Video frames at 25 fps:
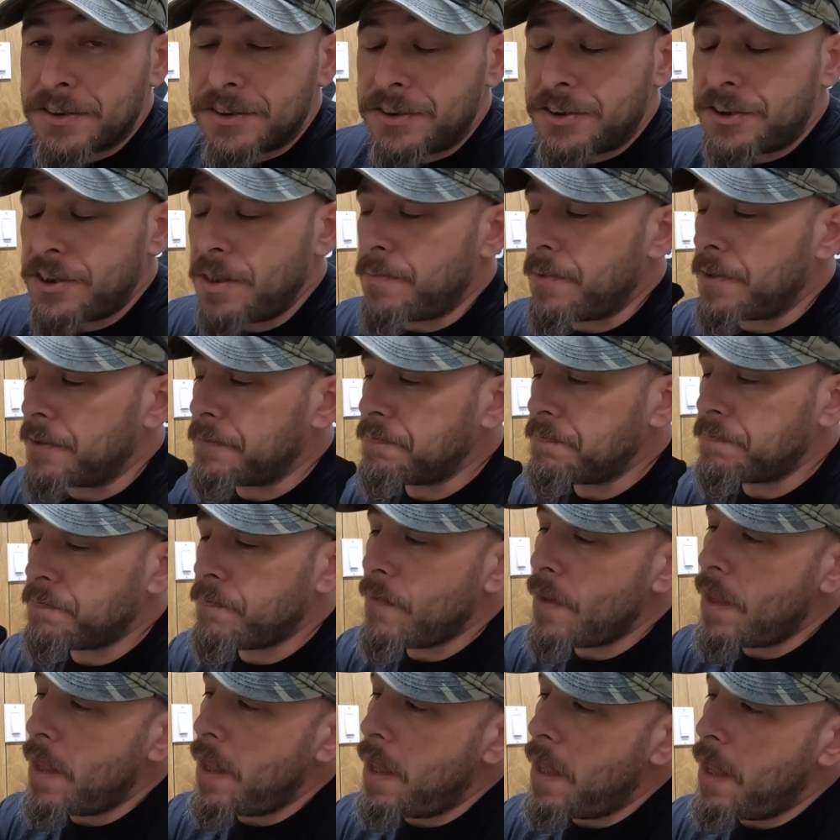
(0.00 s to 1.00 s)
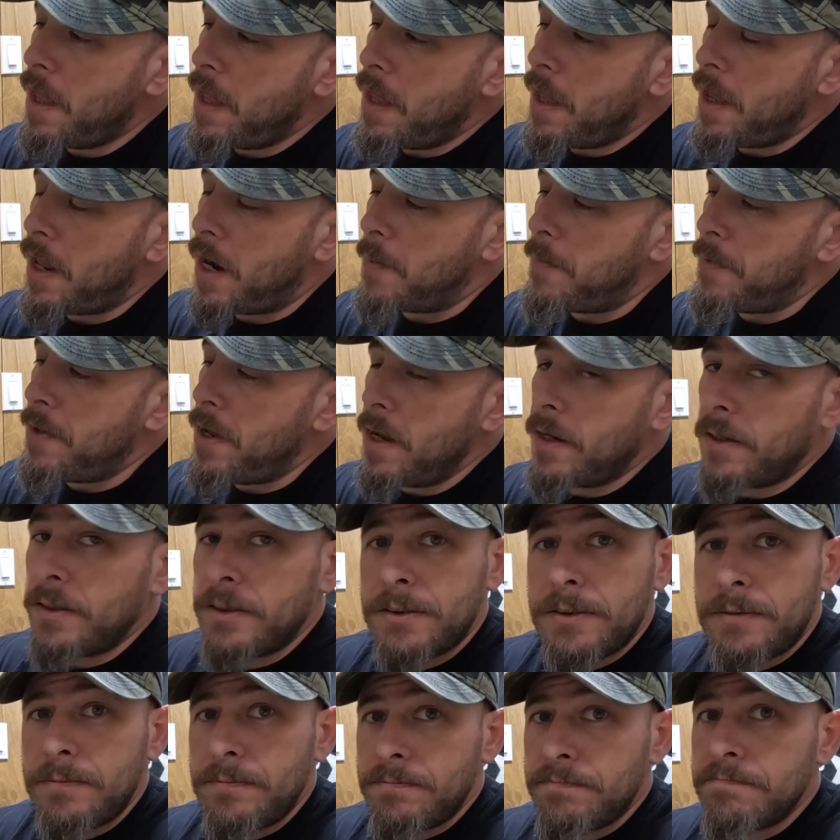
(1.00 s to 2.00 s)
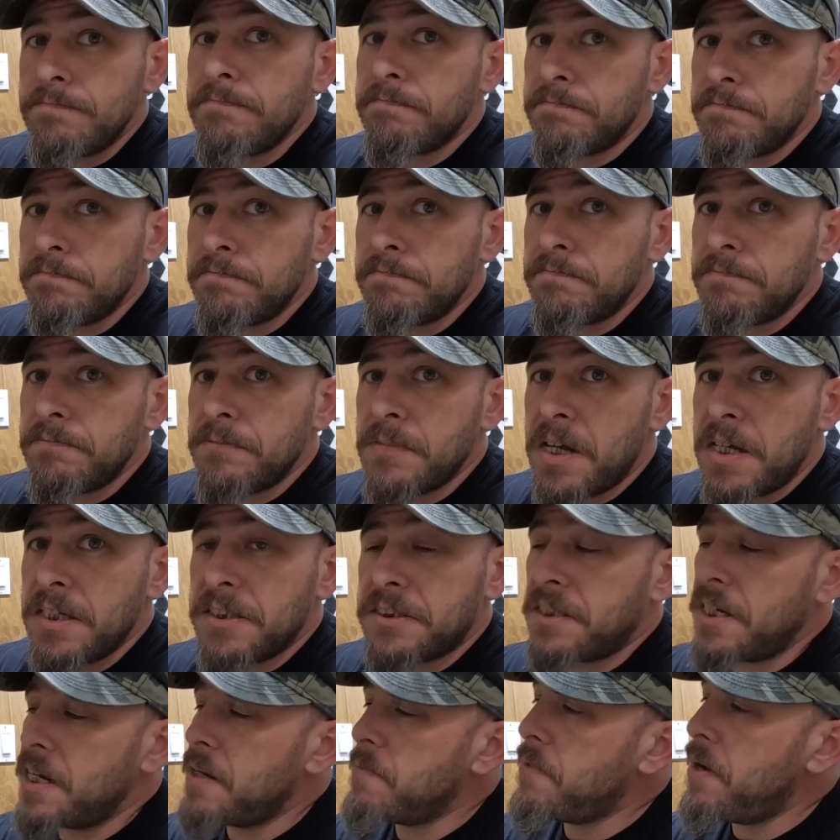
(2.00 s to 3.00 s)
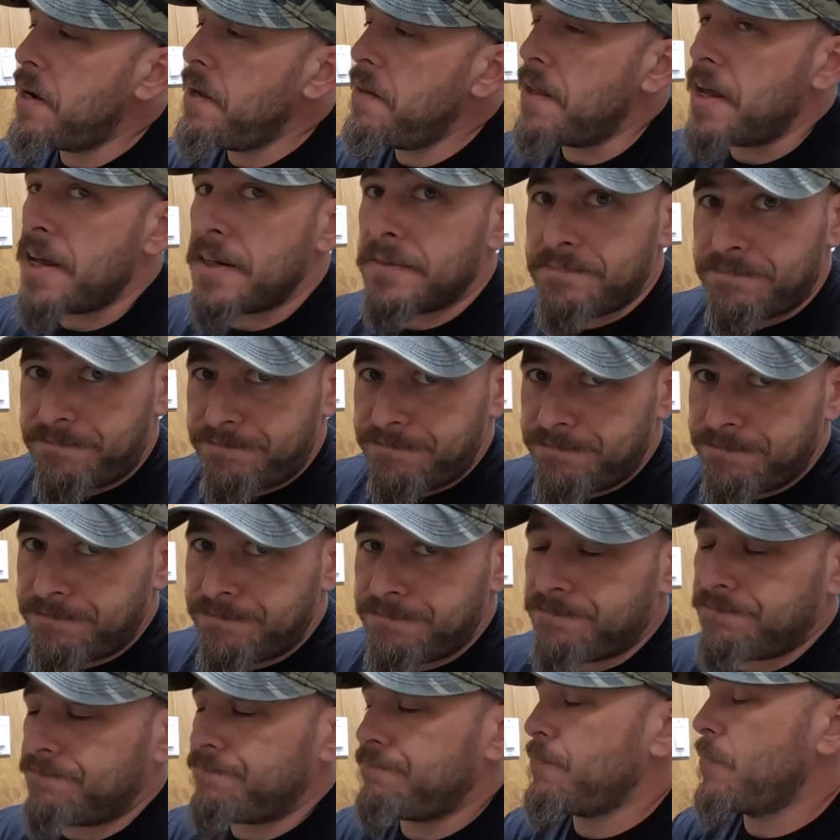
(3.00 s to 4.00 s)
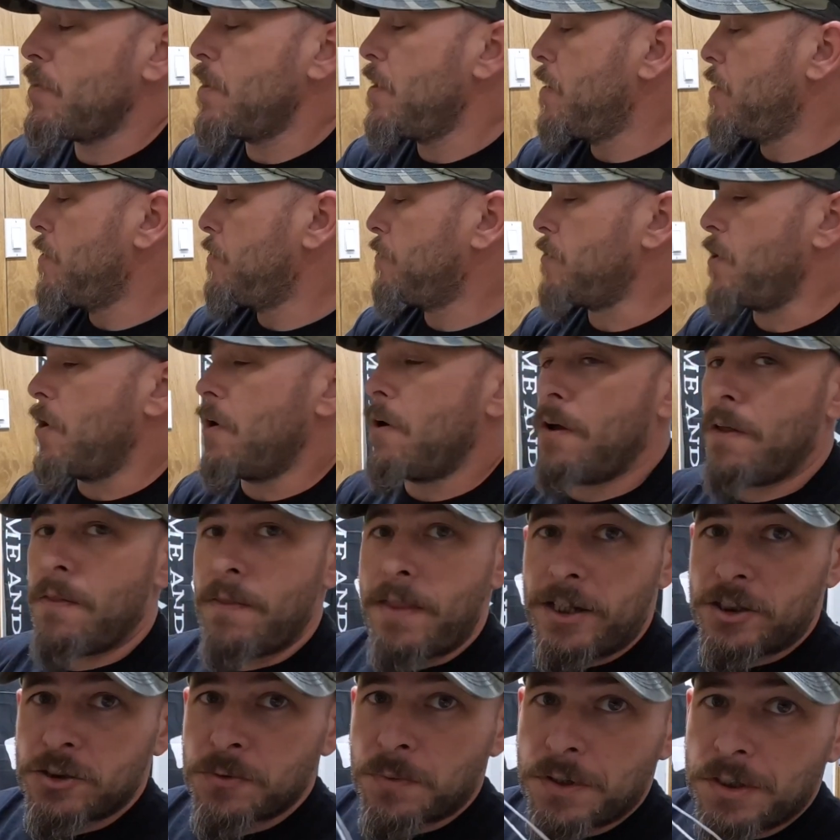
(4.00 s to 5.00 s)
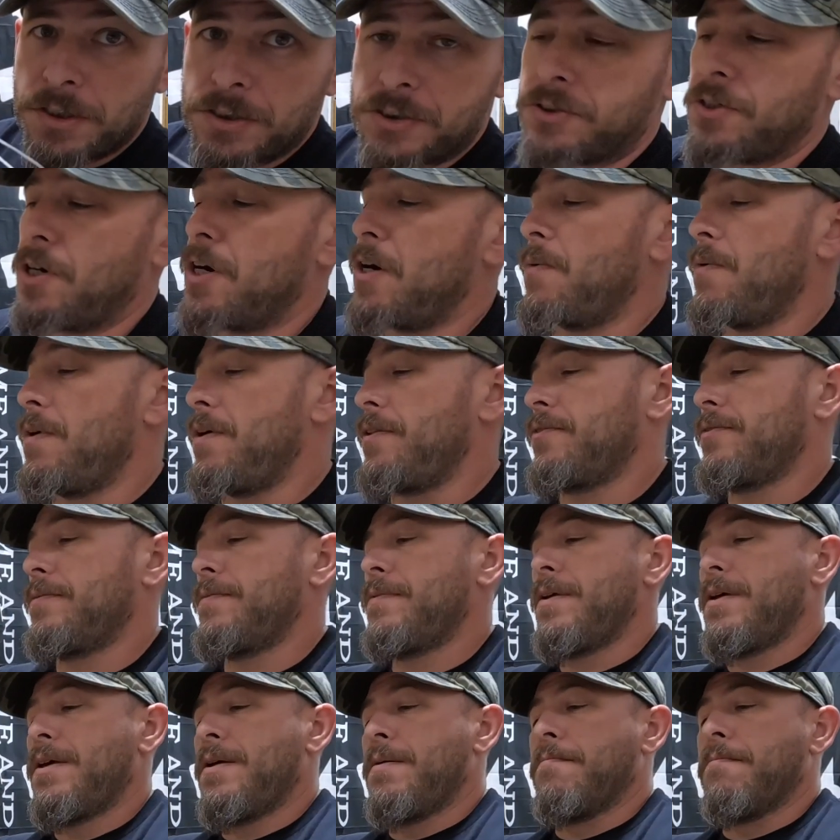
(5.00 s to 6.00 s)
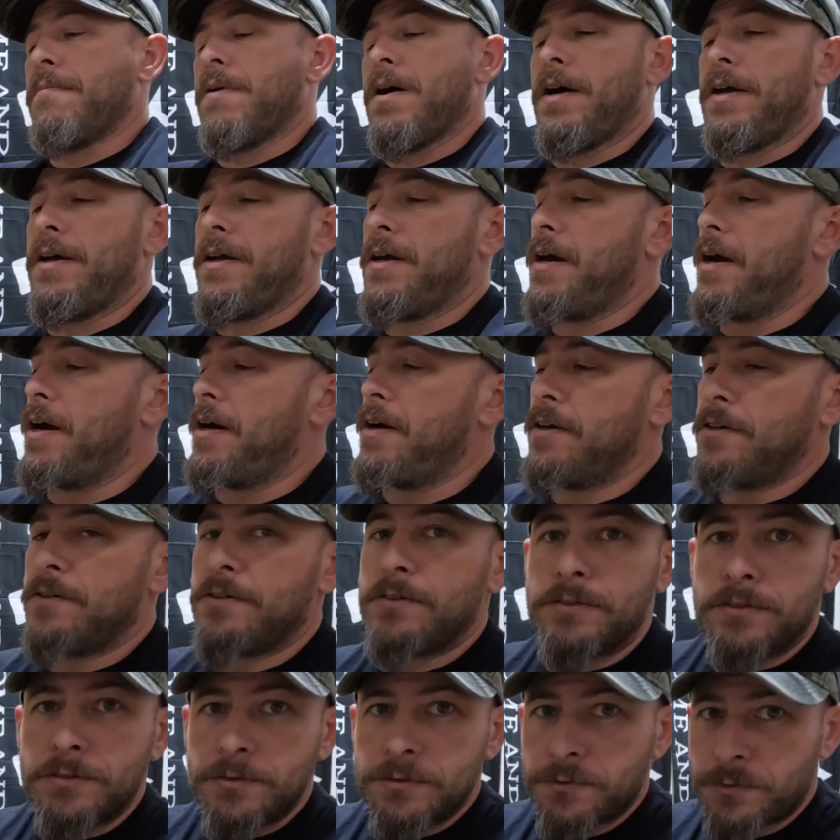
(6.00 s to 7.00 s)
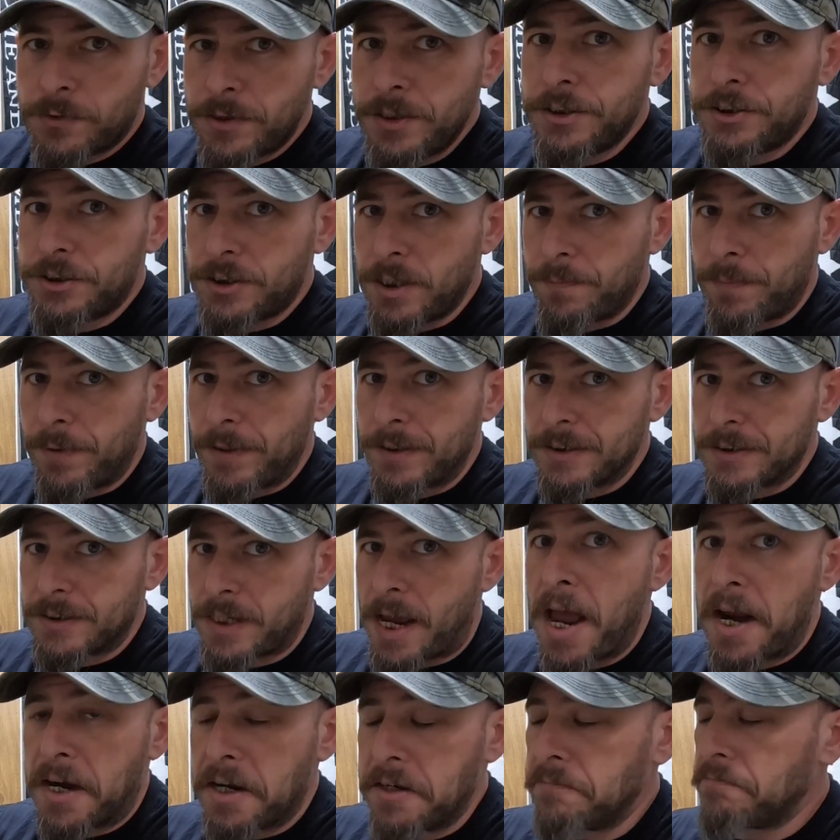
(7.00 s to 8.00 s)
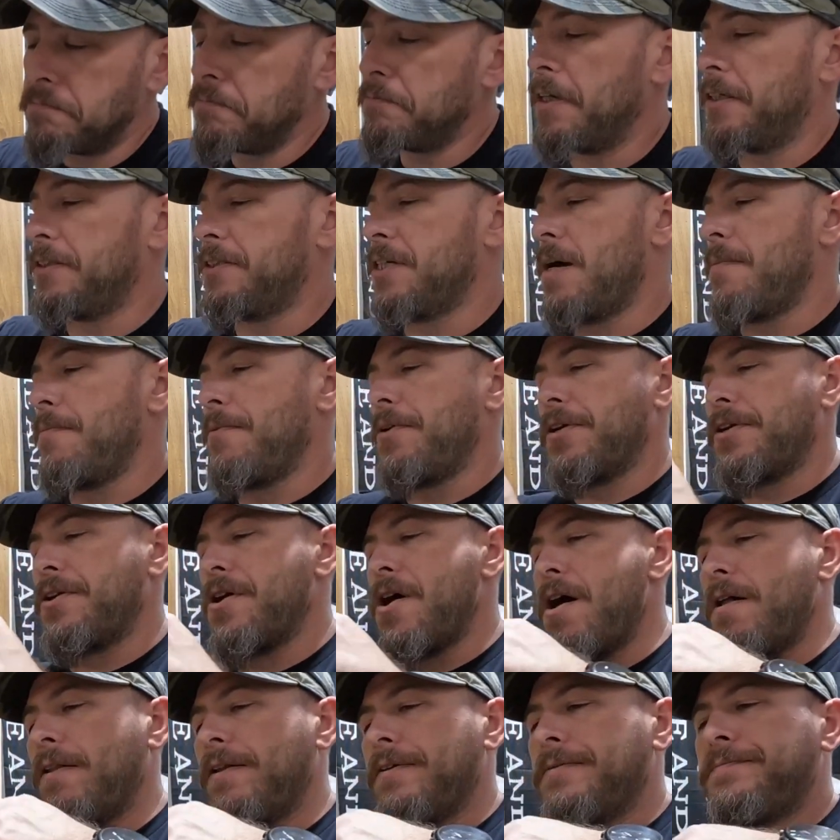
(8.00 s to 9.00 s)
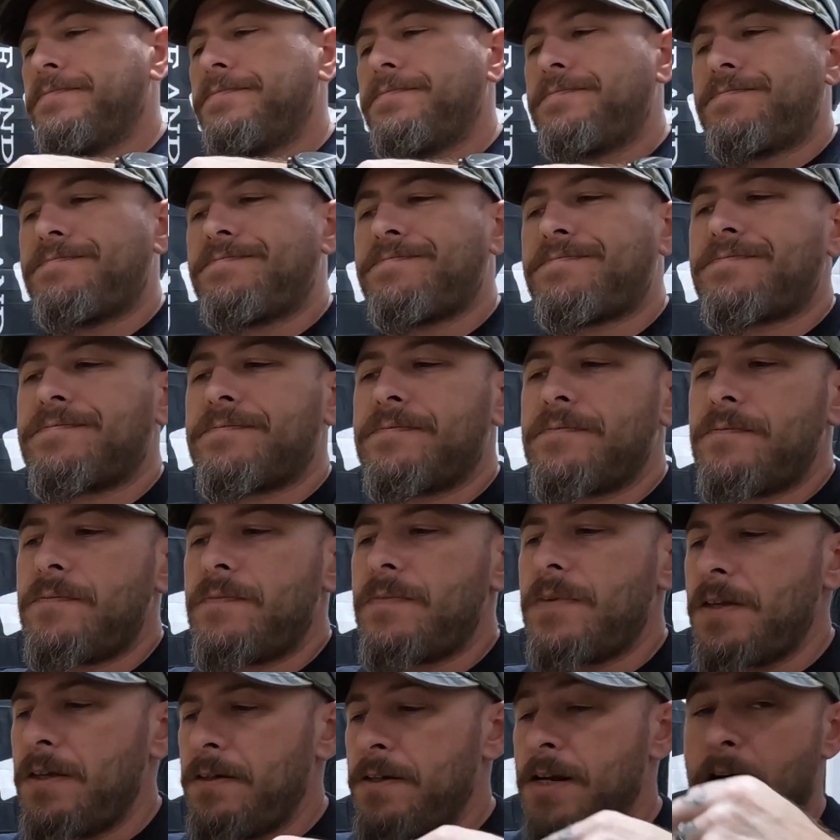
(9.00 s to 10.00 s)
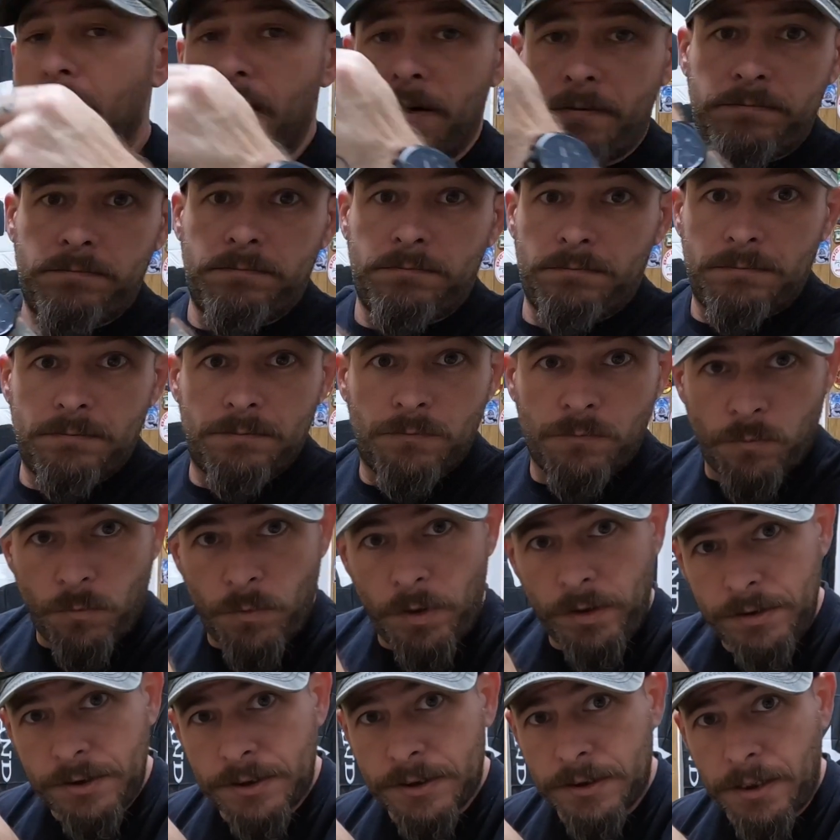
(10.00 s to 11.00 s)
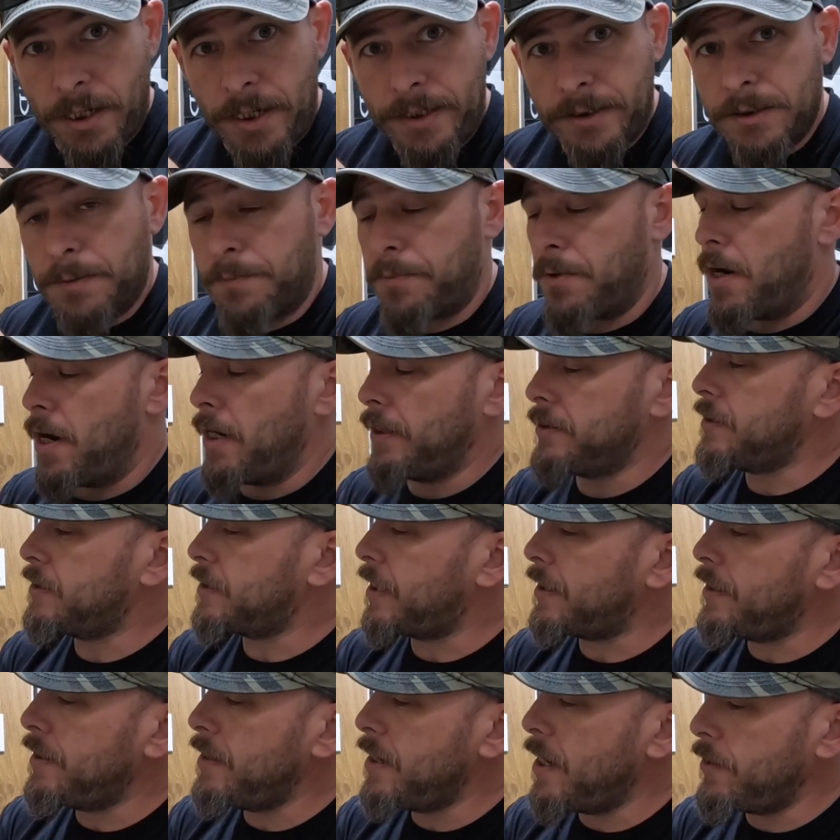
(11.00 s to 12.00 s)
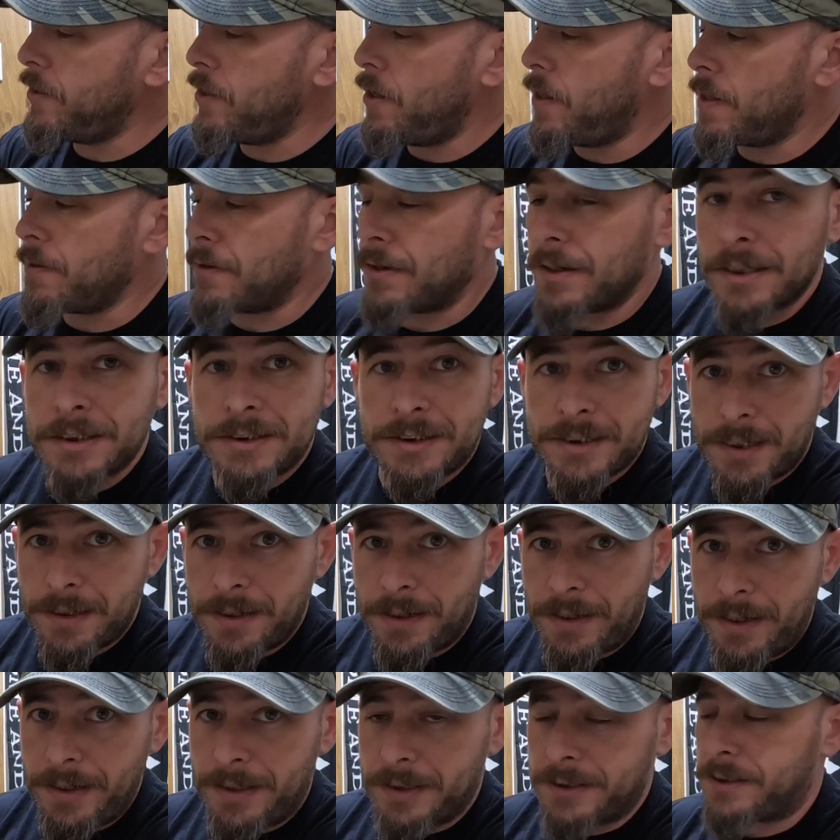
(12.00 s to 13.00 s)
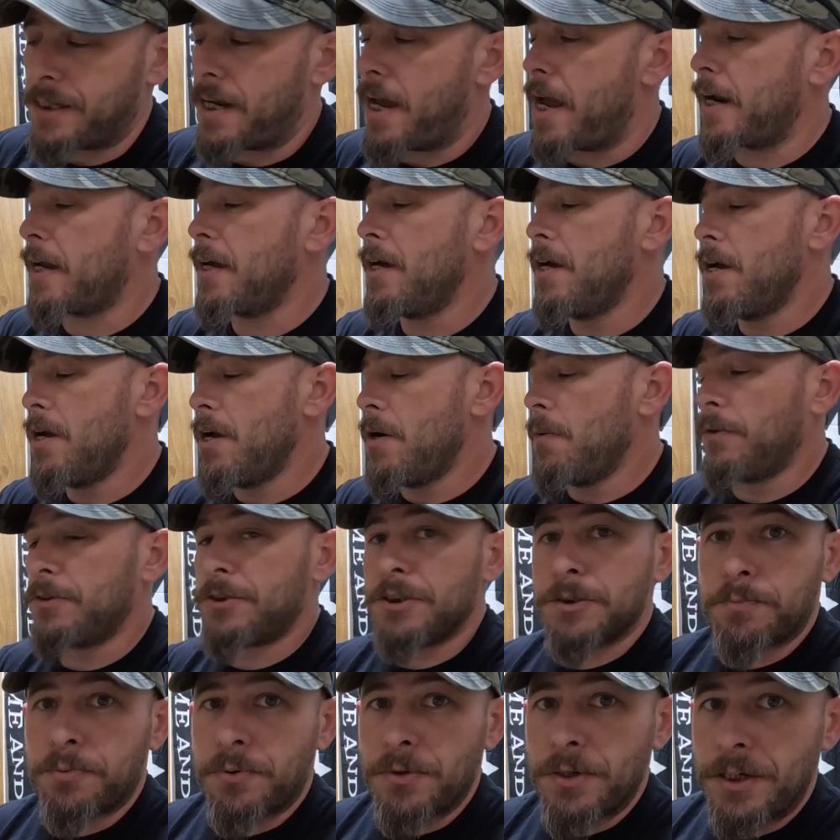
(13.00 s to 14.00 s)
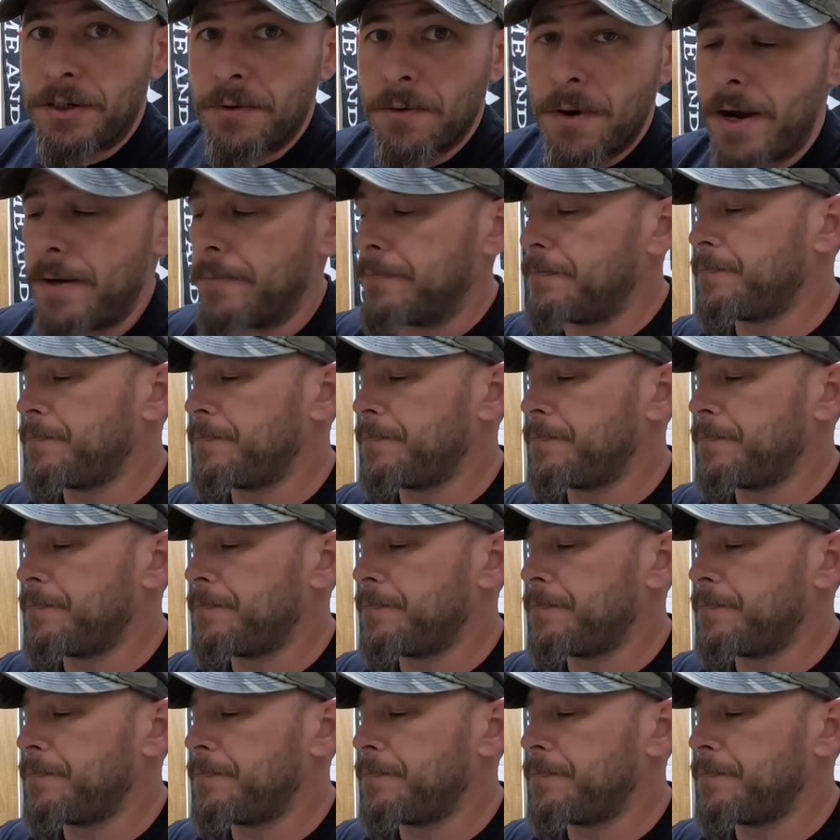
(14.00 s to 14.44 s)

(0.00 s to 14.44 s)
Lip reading: in shipping. And I'll be honest, I stand by that. So that's what we're going to start with. My free shipping sack, as I'm going to call it. Now, one slight surprise is I did not know they were going to send it in a sack, which is pretty great.